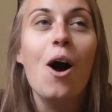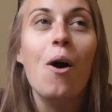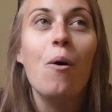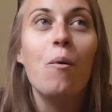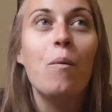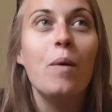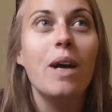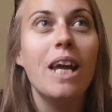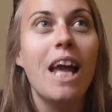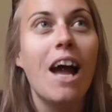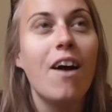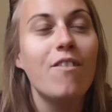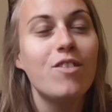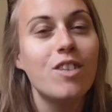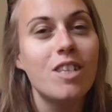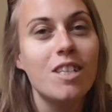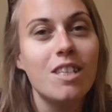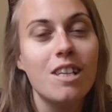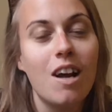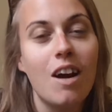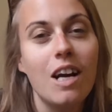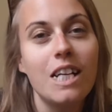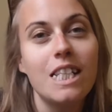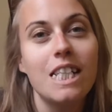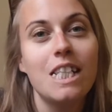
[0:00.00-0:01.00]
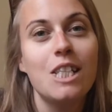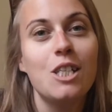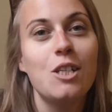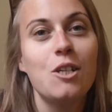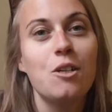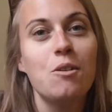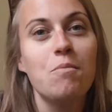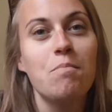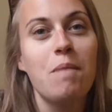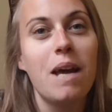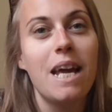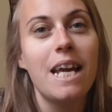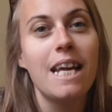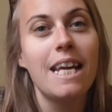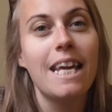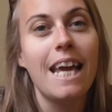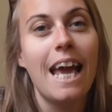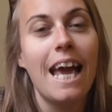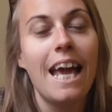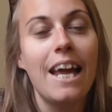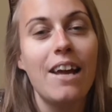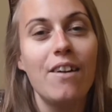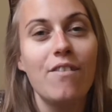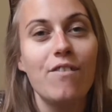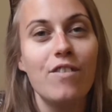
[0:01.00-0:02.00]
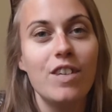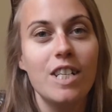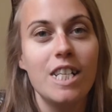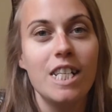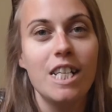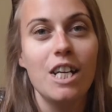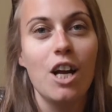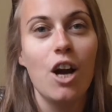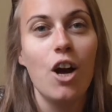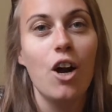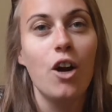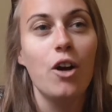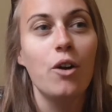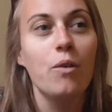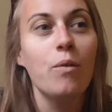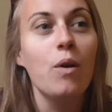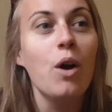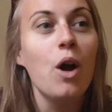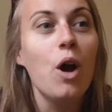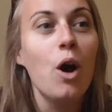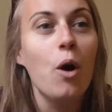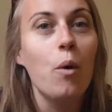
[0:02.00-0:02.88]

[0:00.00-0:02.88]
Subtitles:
We have decided to make a video